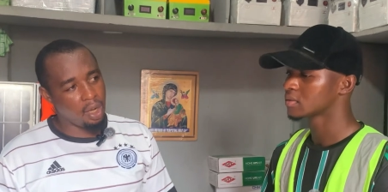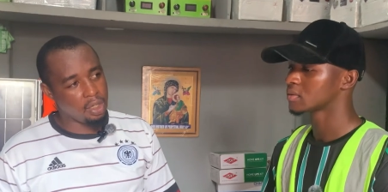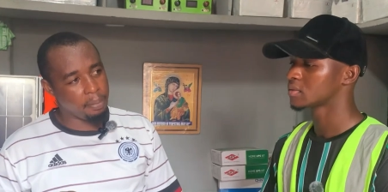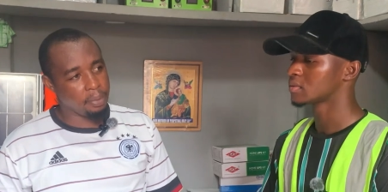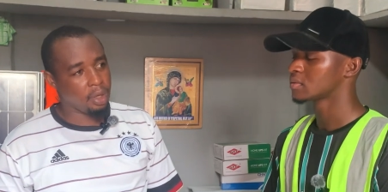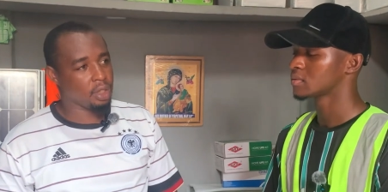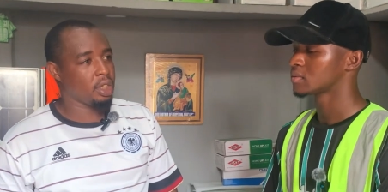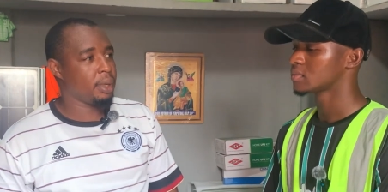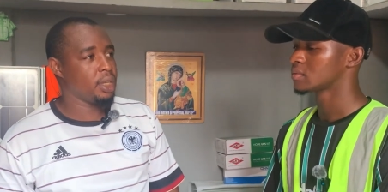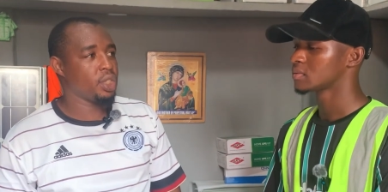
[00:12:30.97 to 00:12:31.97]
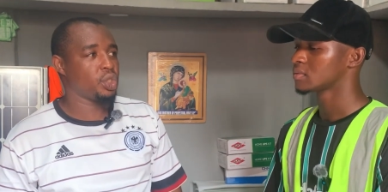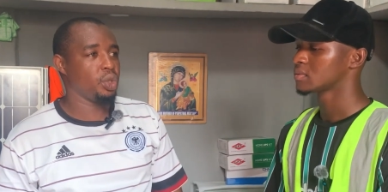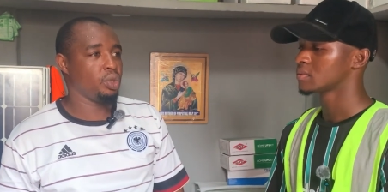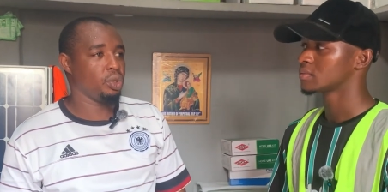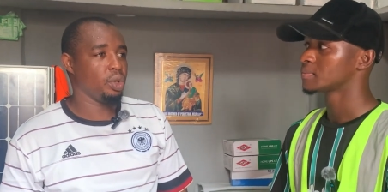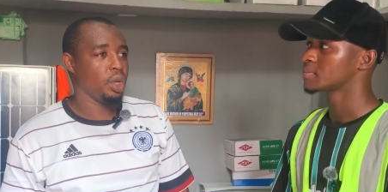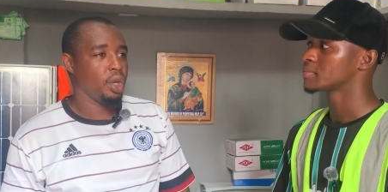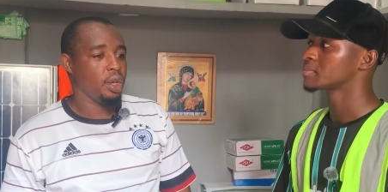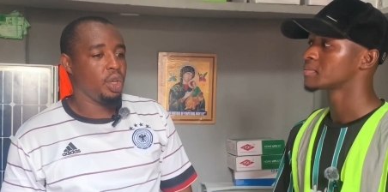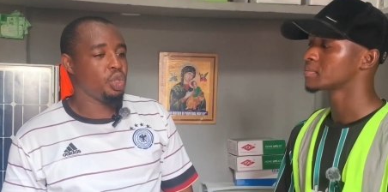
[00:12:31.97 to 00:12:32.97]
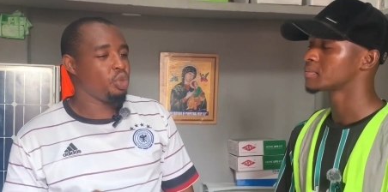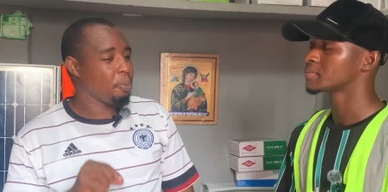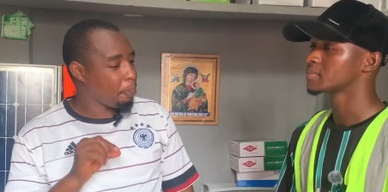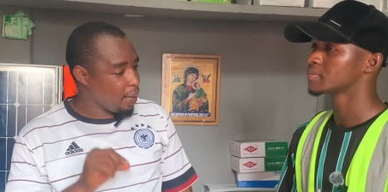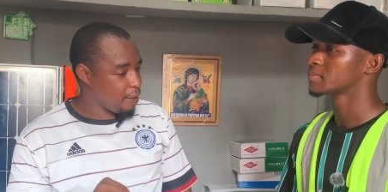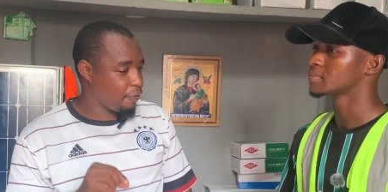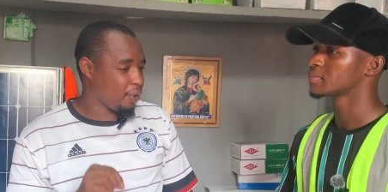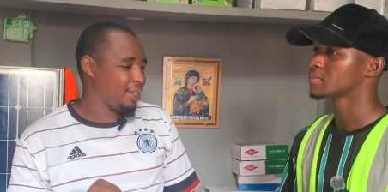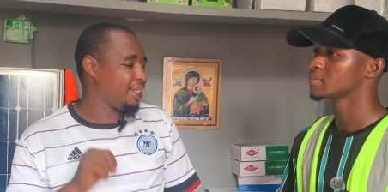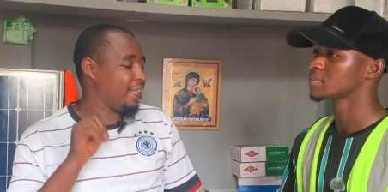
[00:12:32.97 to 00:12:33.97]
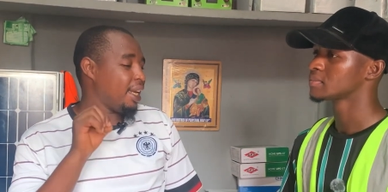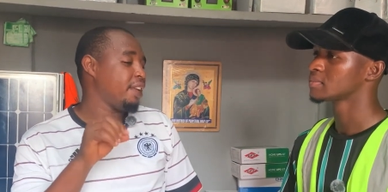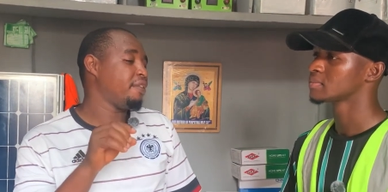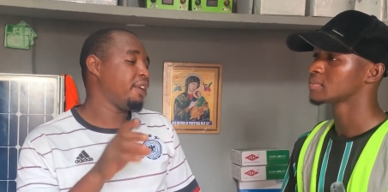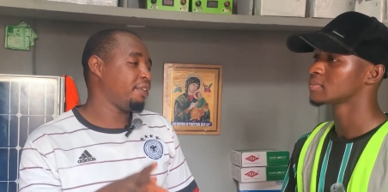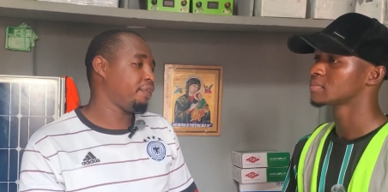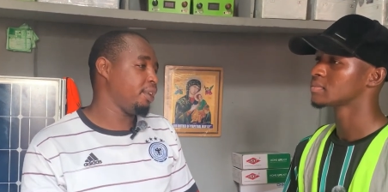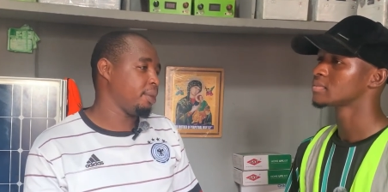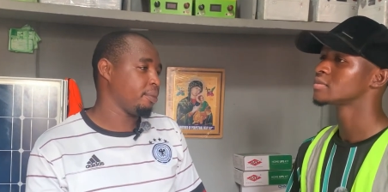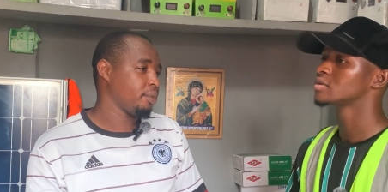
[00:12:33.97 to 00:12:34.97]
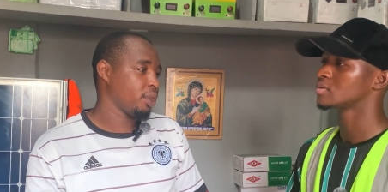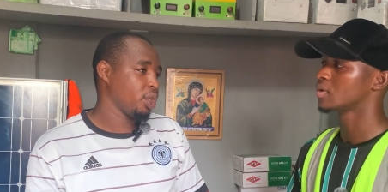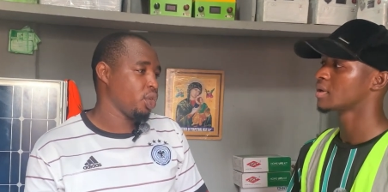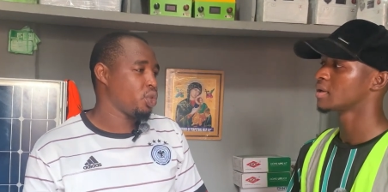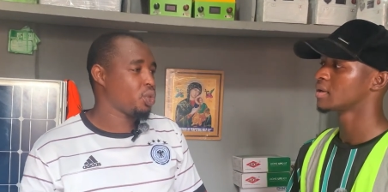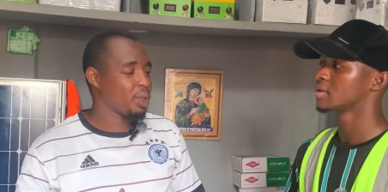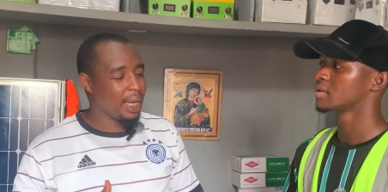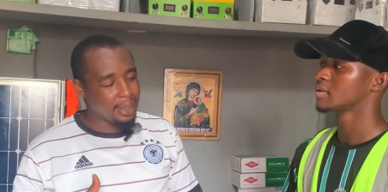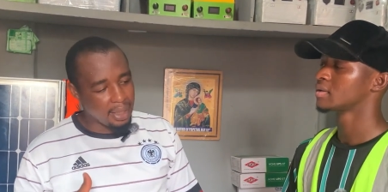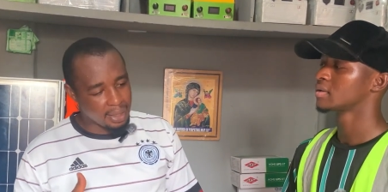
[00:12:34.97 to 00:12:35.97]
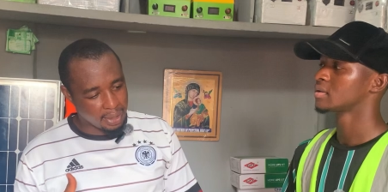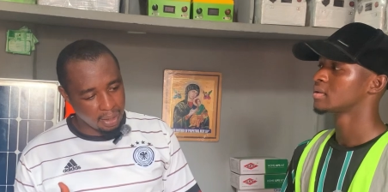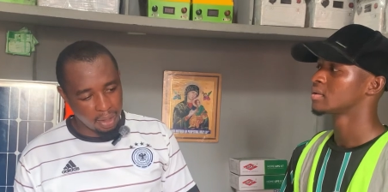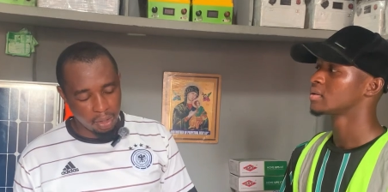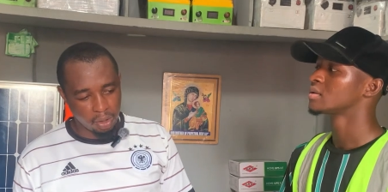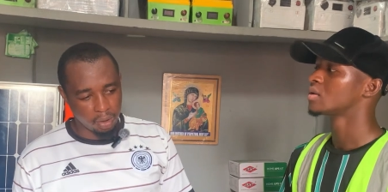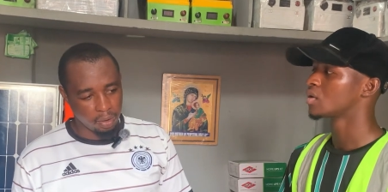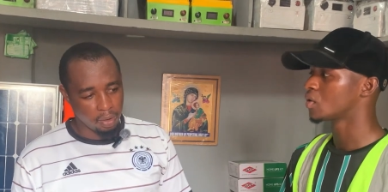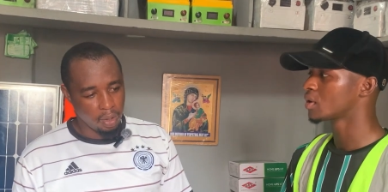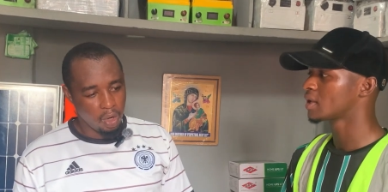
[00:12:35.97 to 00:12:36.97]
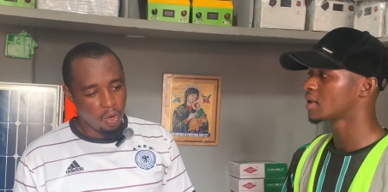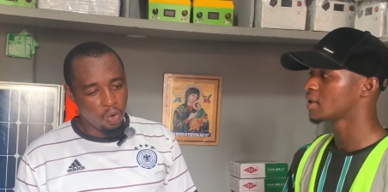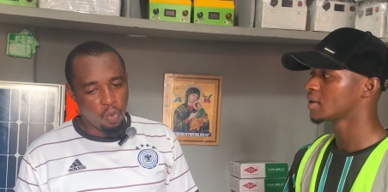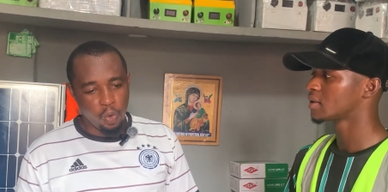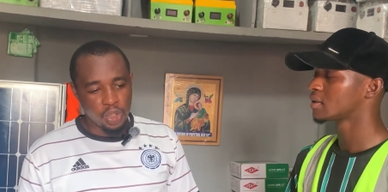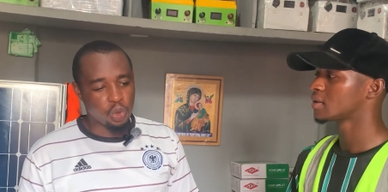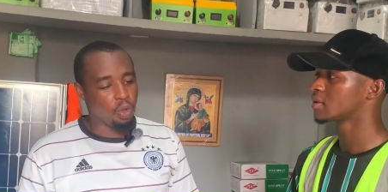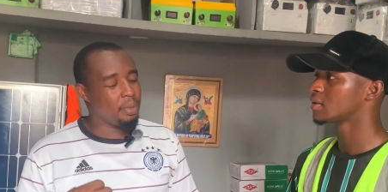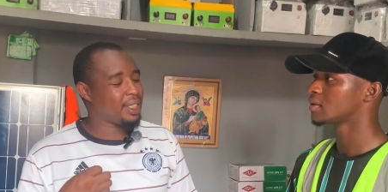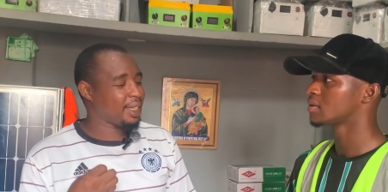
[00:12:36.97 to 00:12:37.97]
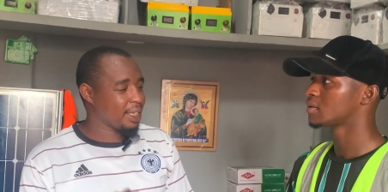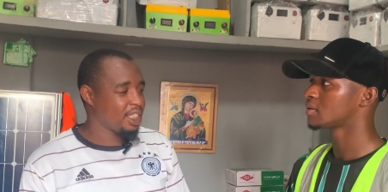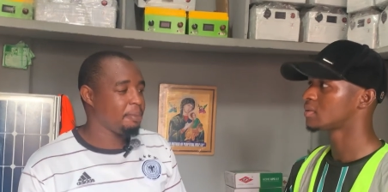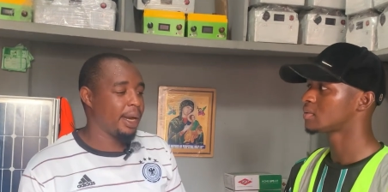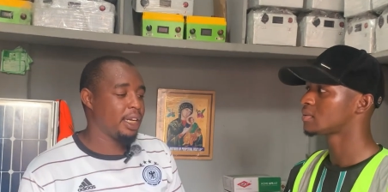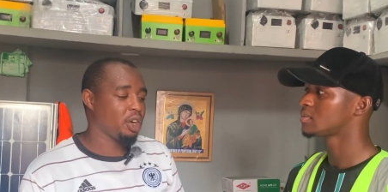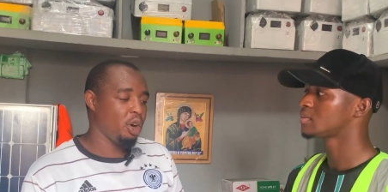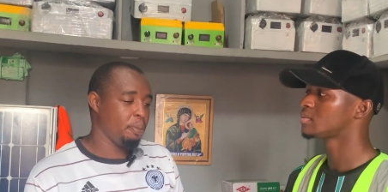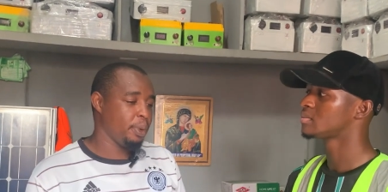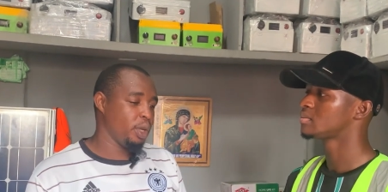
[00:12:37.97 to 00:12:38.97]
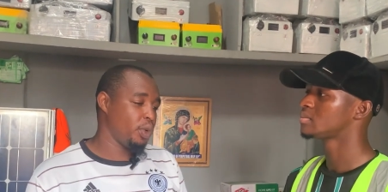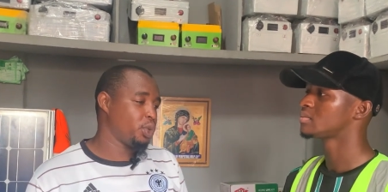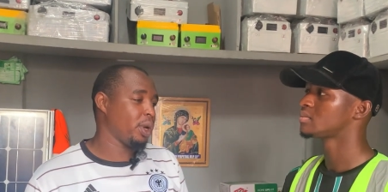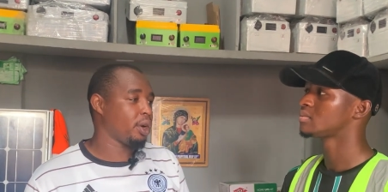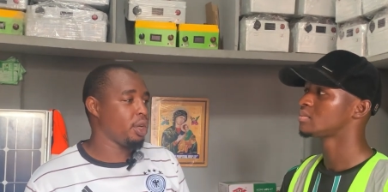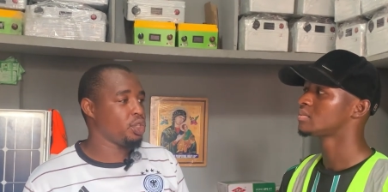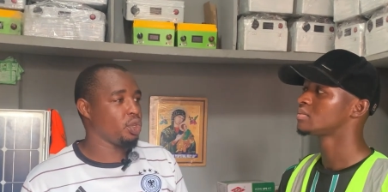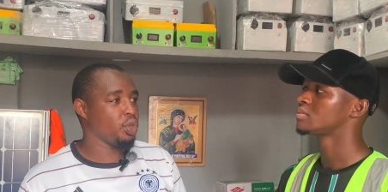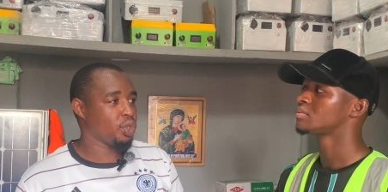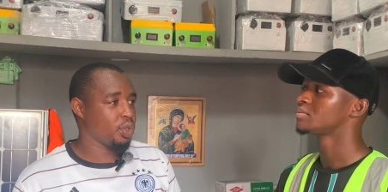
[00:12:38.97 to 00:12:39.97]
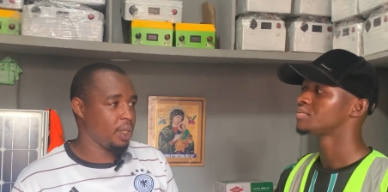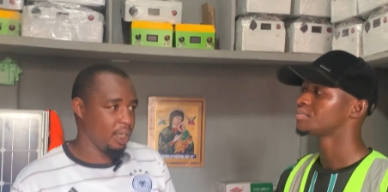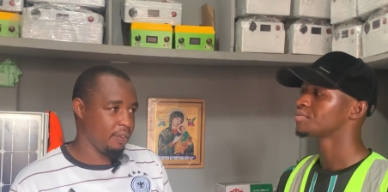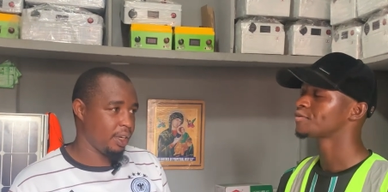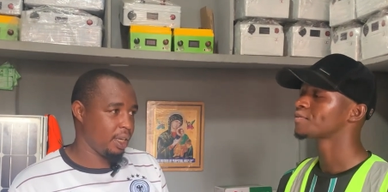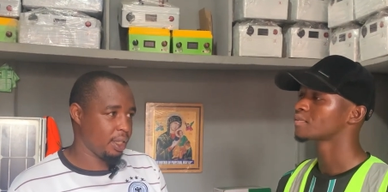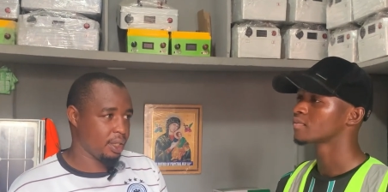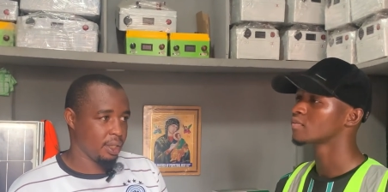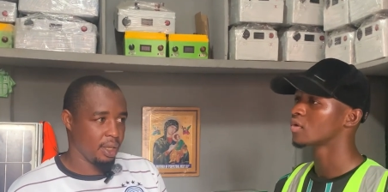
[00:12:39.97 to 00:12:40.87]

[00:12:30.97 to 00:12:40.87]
Speaker 1: all the customer needs to do is to pay for the delivery fee to that destination, which will be charged by the company which we are going to use to deliver that.